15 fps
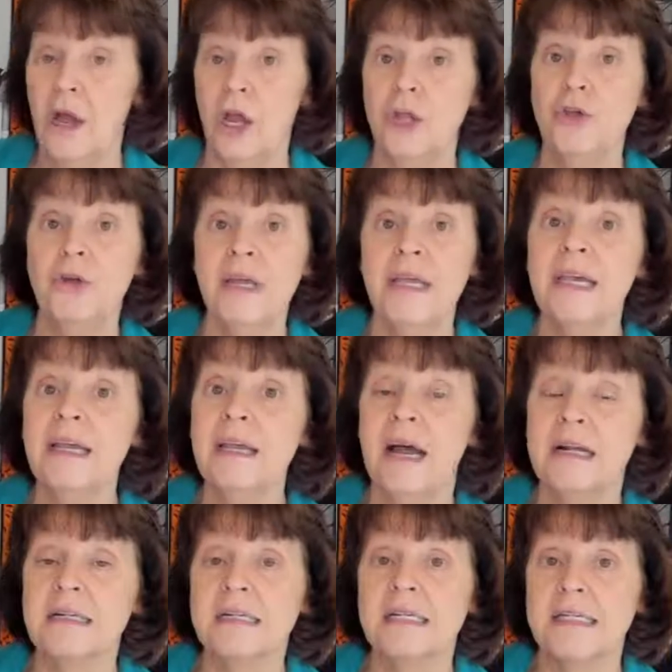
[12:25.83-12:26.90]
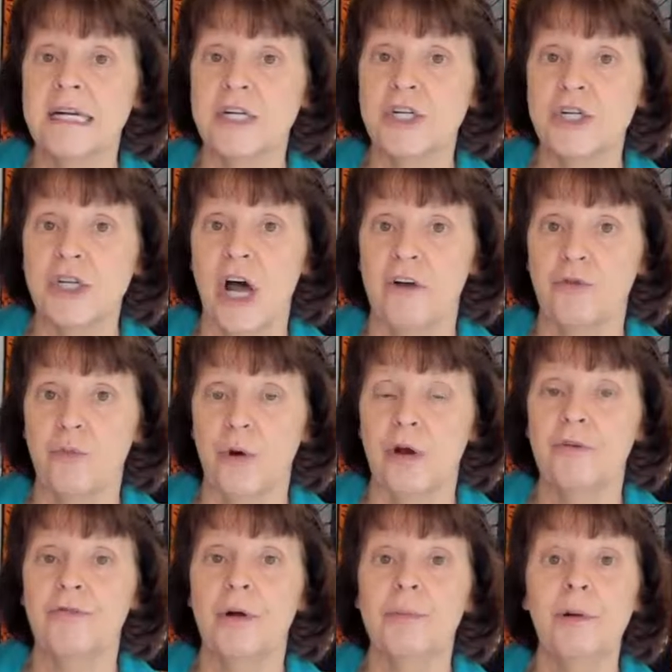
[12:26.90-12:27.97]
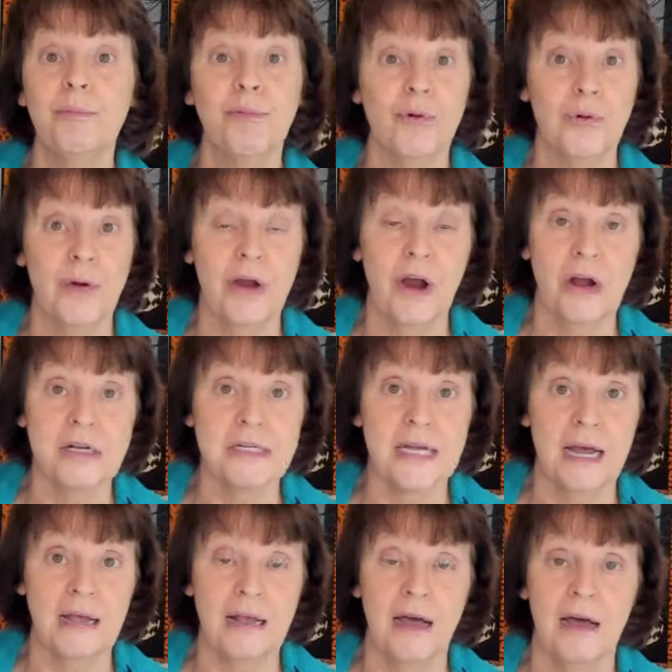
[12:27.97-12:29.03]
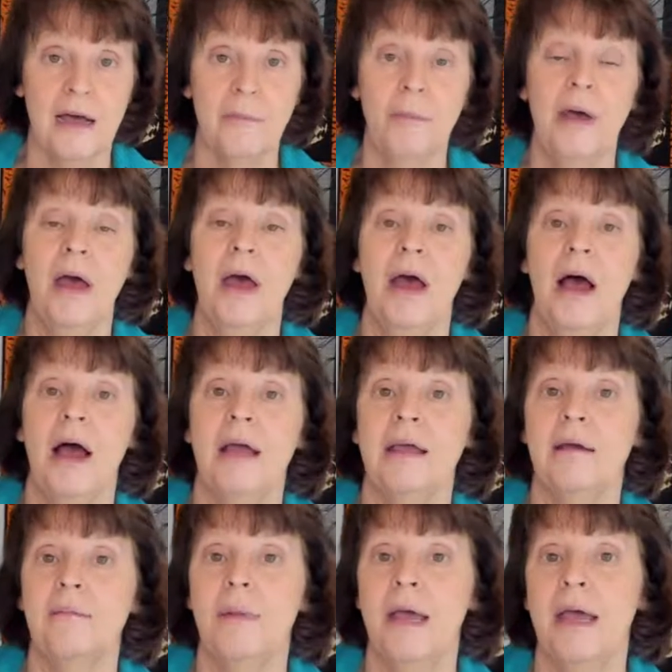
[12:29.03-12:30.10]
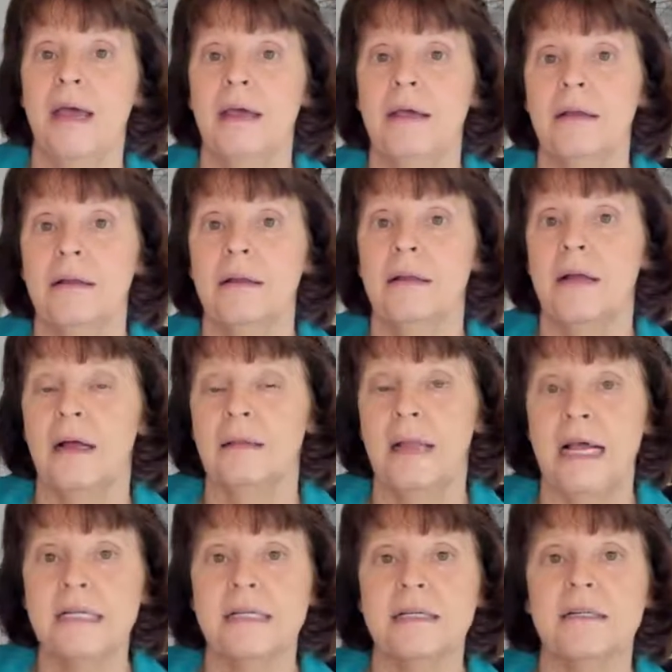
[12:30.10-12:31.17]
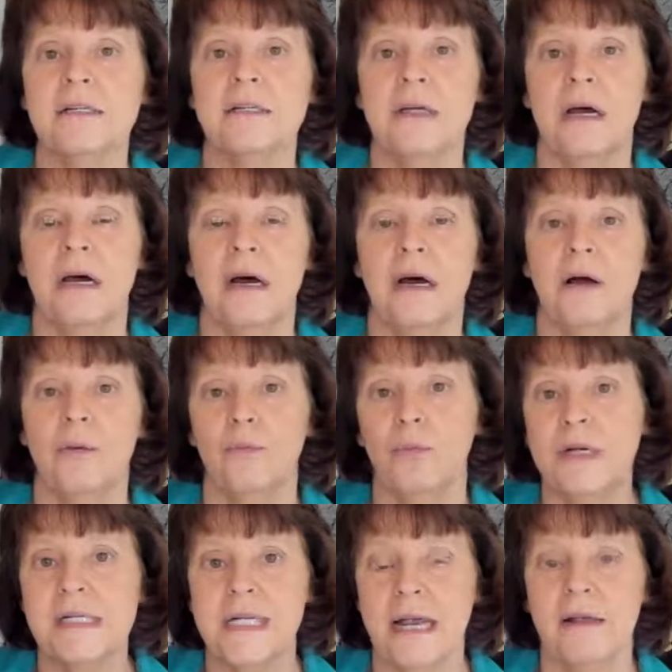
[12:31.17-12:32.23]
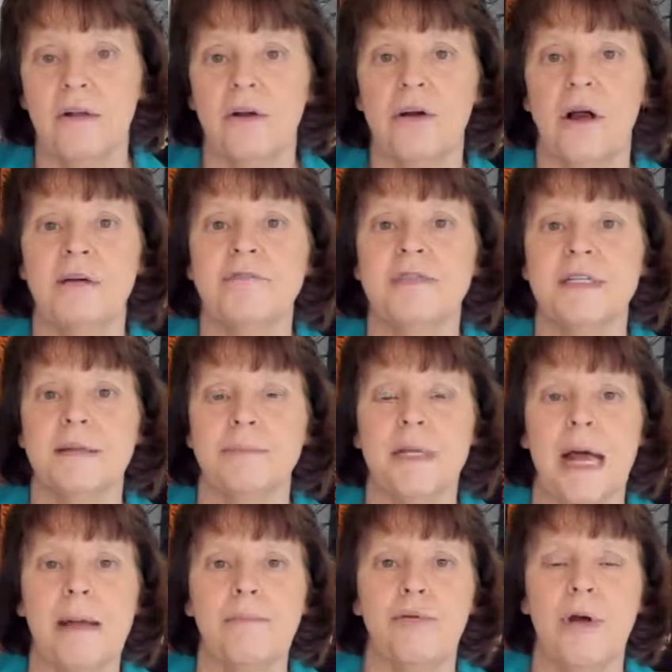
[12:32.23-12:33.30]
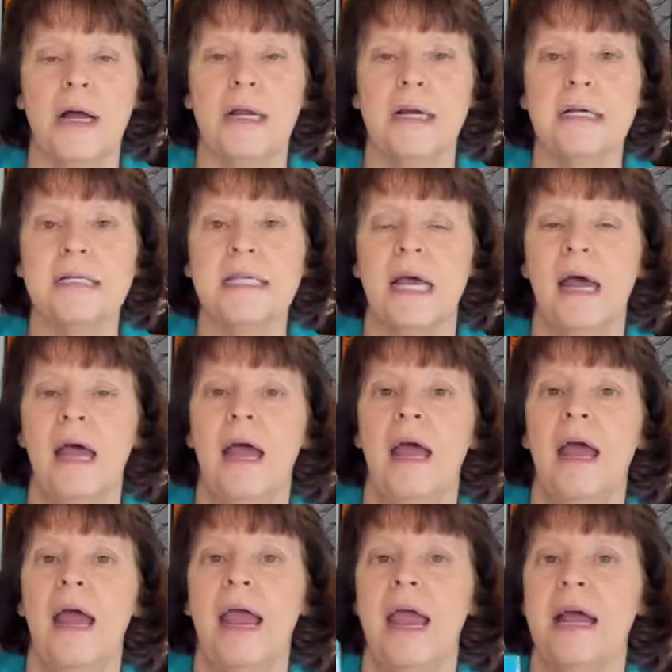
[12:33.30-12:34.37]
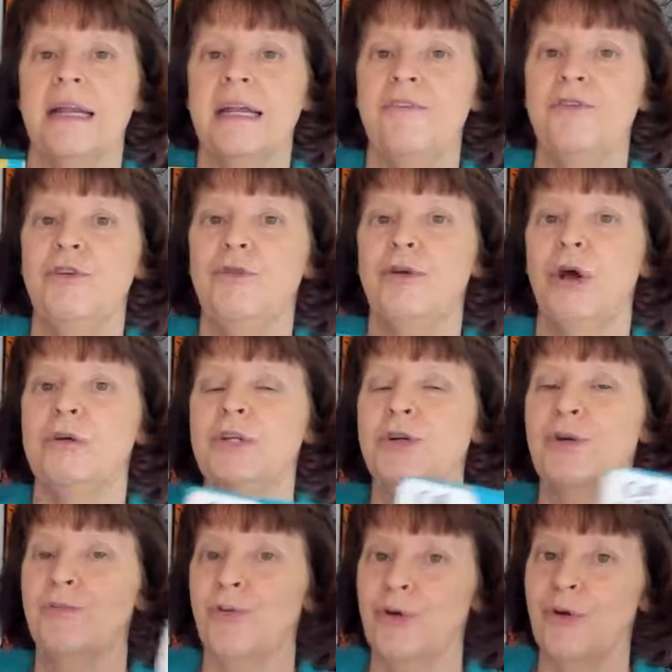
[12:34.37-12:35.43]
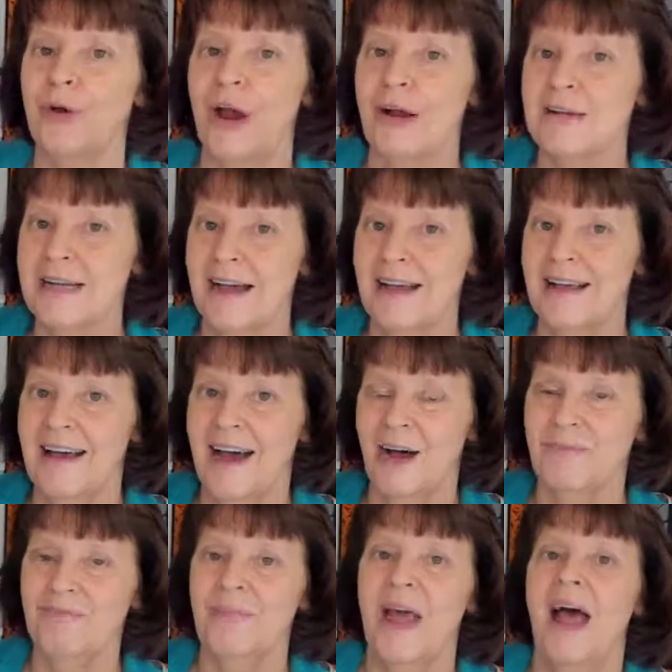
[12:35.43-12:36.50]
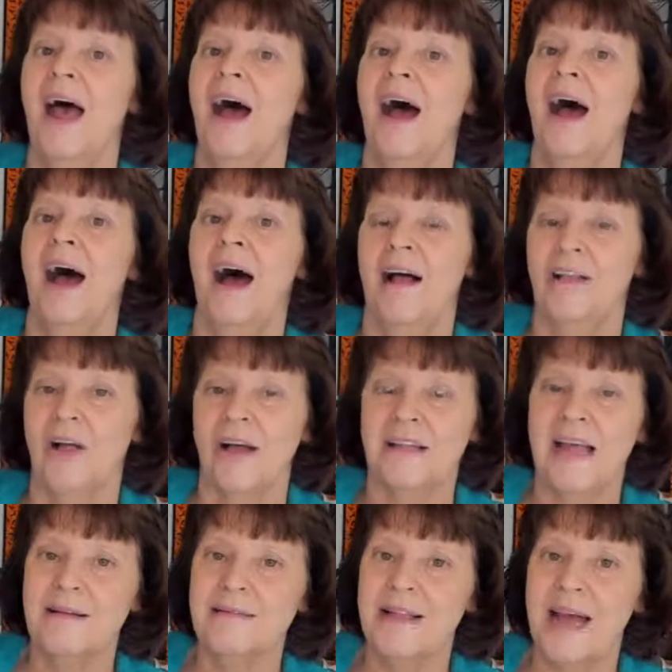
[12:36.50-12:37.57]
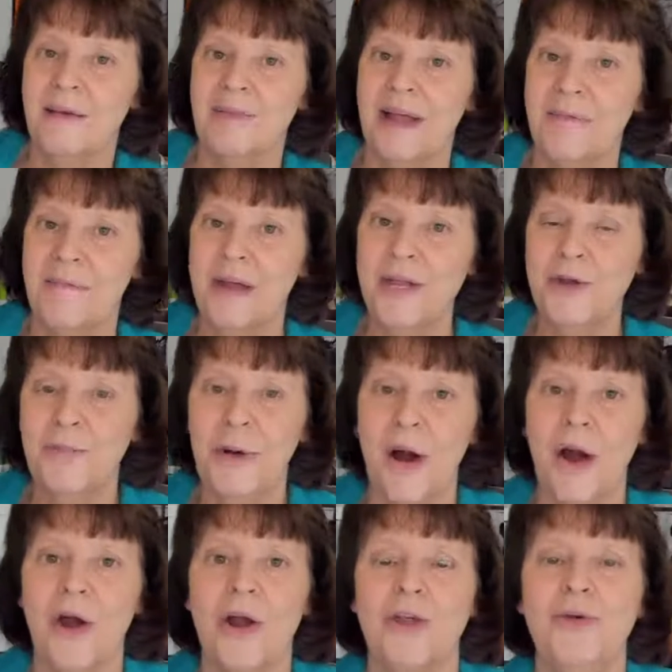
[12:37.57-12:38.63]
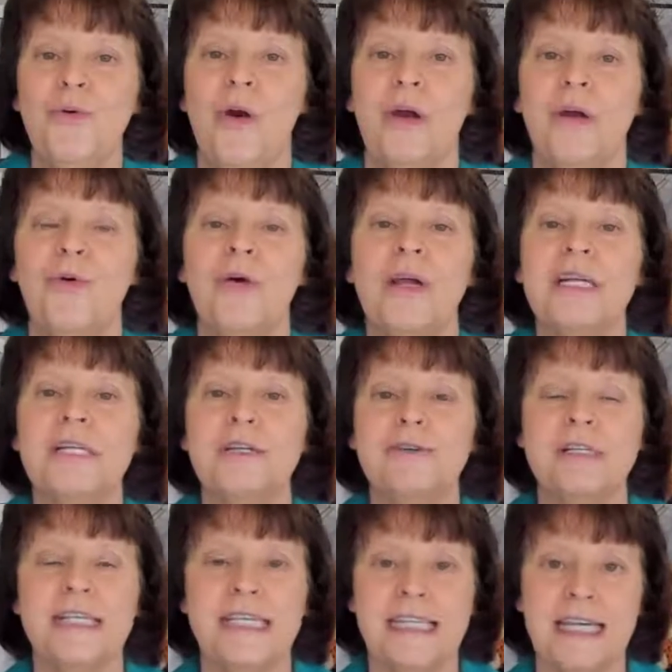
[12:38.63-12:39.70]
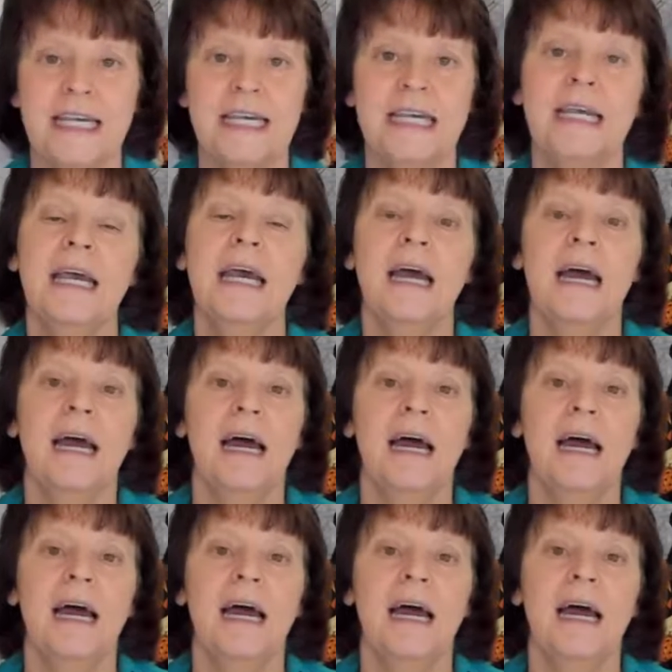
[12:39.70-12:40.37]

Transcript: You can get cut and stitch software from embroiderygarland.com. I am a licensed reseller of some Dime products. And if you go to embroiderygarland.com, along that top of that menu bar, you are going to see